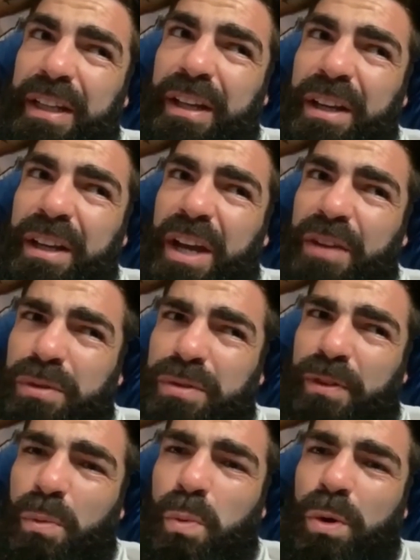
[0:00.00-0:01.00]
If it was
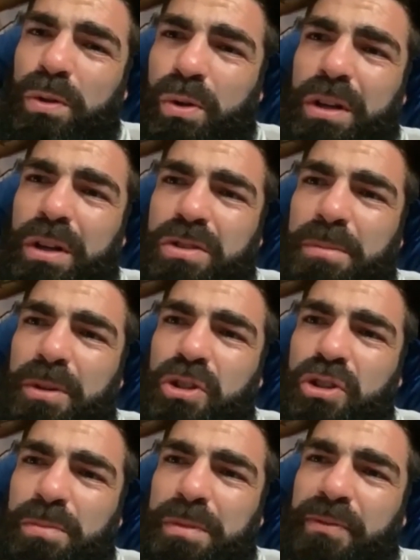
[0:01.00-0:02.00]
for a world title or something, I'd
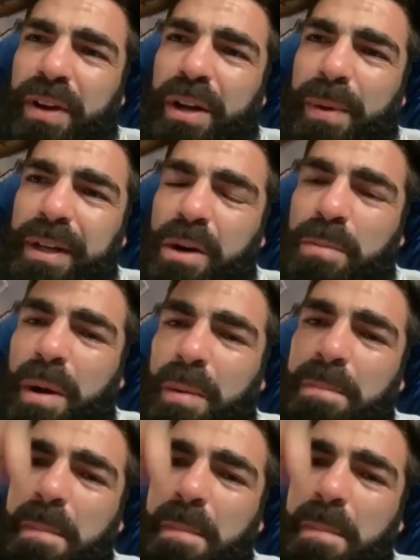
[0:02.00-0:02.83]
jump to featherweight, no problem.